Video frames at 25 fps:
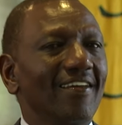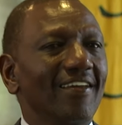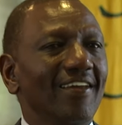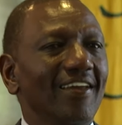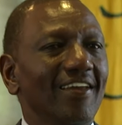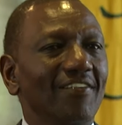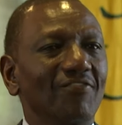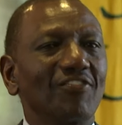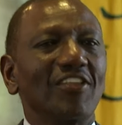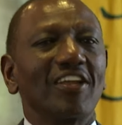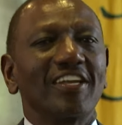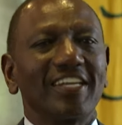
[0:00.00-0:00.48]

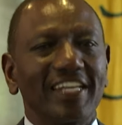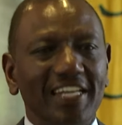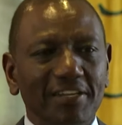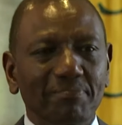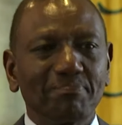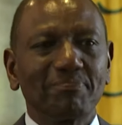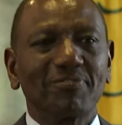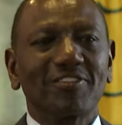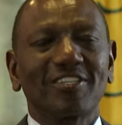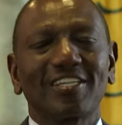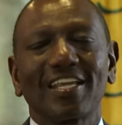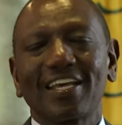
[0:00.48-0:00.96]
if the
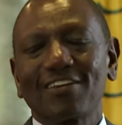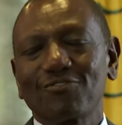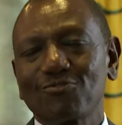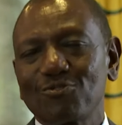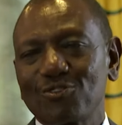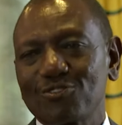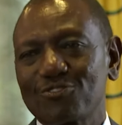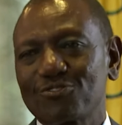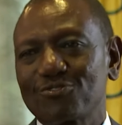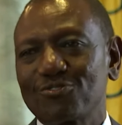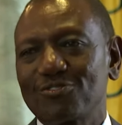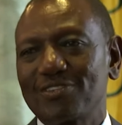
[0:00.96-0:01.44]
deep state
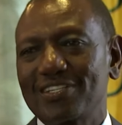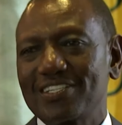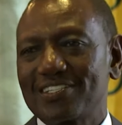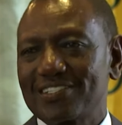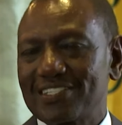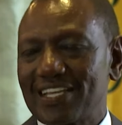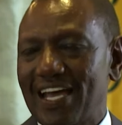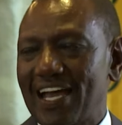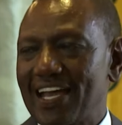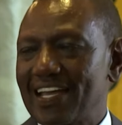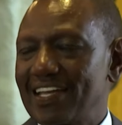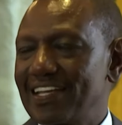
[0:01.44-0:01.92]
was to
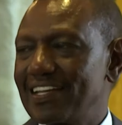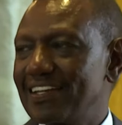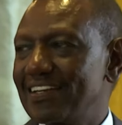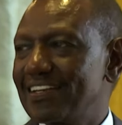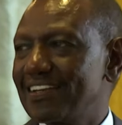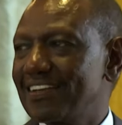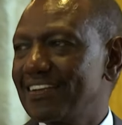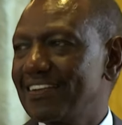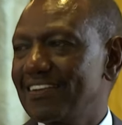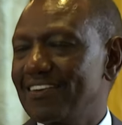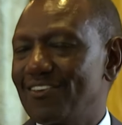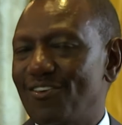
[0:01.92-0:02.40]
decide
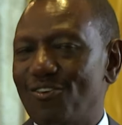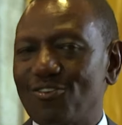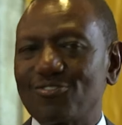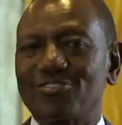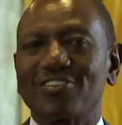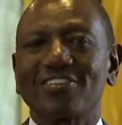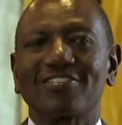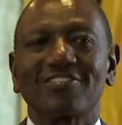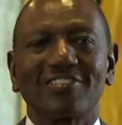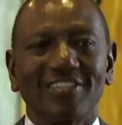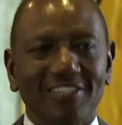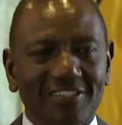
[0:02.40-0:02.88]
or
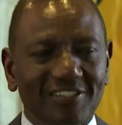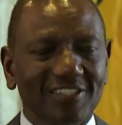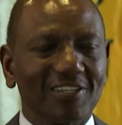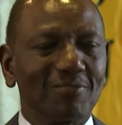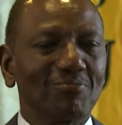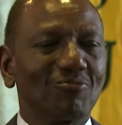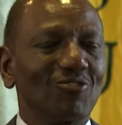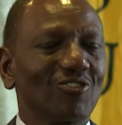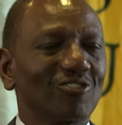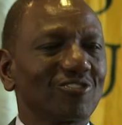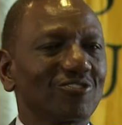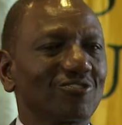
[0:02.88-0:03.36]
the
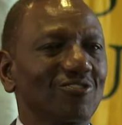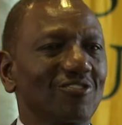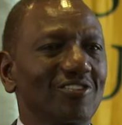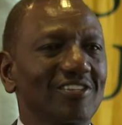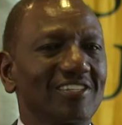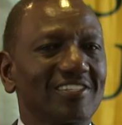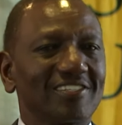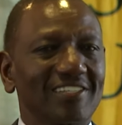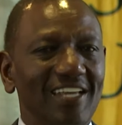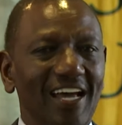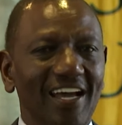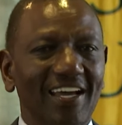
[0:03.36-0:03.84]
system was to
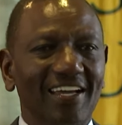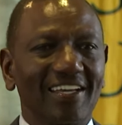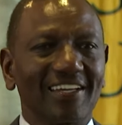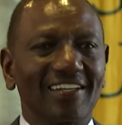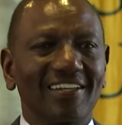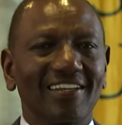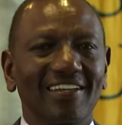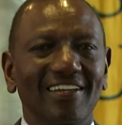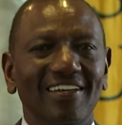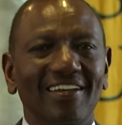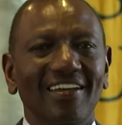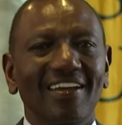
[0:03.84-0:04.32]
decide,
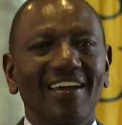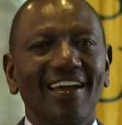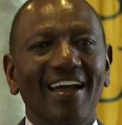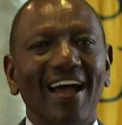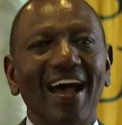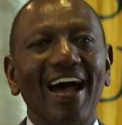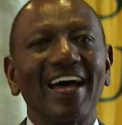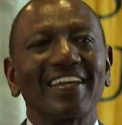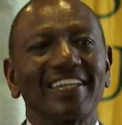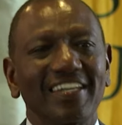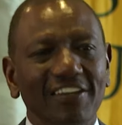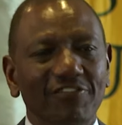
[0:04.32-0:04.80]

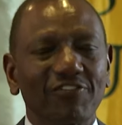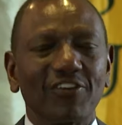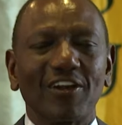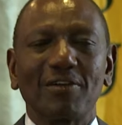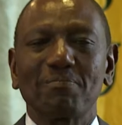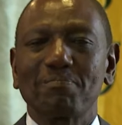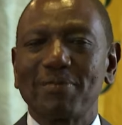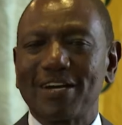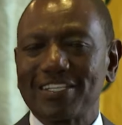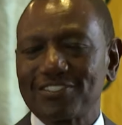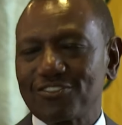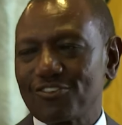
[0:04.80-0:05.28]
a
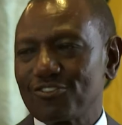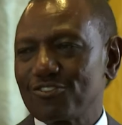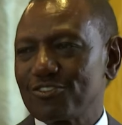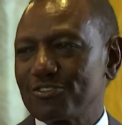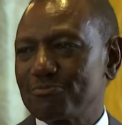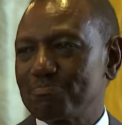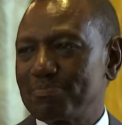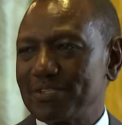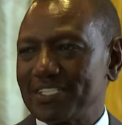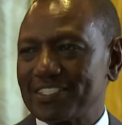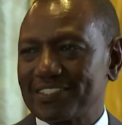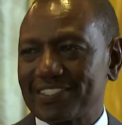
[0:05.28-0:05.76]
different person
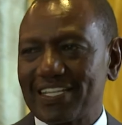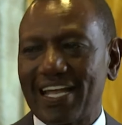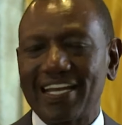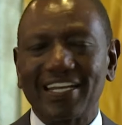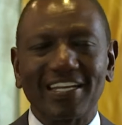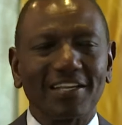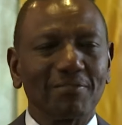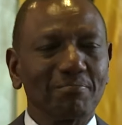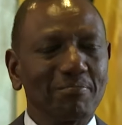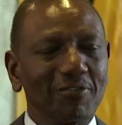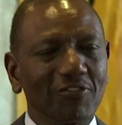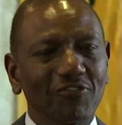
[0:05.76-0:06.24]
would be
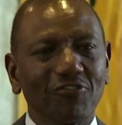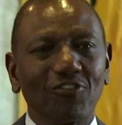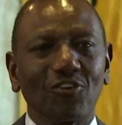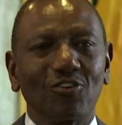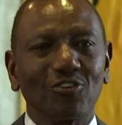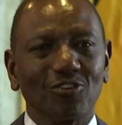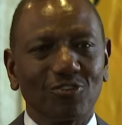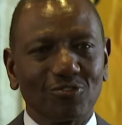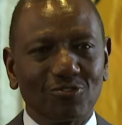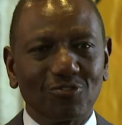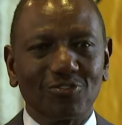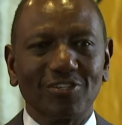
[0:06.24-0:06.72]
standing
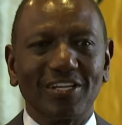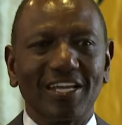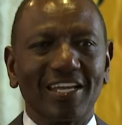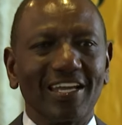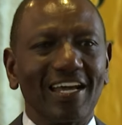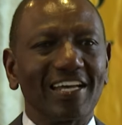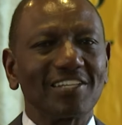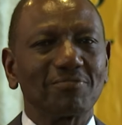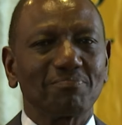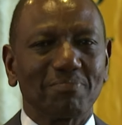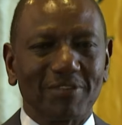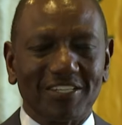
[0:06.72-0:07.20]
before you today
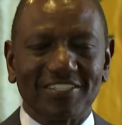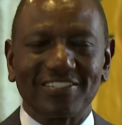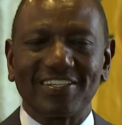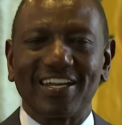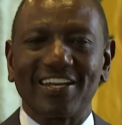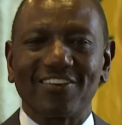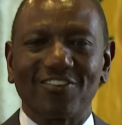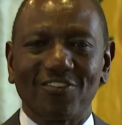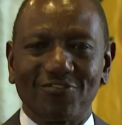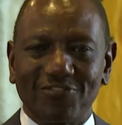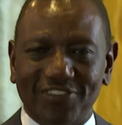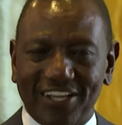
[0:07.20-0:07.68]
as
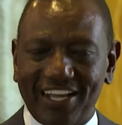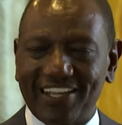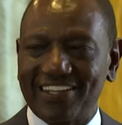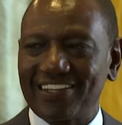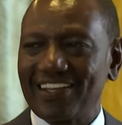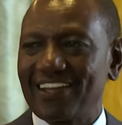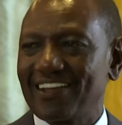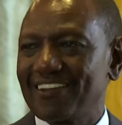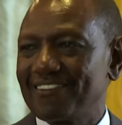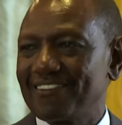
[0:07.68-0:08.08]
president of Kenya.